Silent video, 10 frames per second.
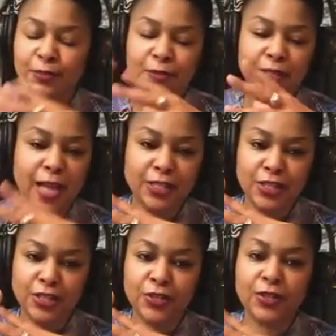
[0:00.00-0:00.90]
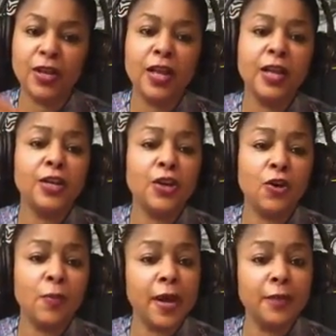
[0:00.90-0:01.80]
last year no
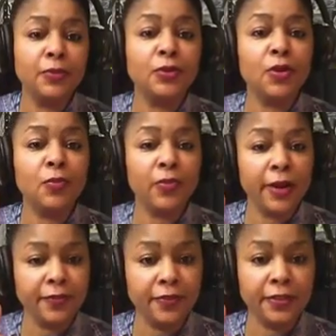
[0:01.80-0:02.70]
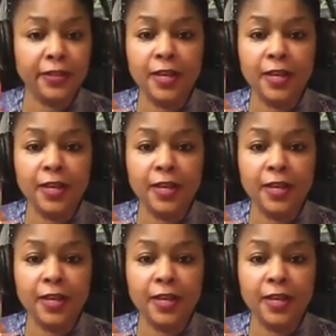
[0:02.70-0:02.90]
Bible, no breakfast.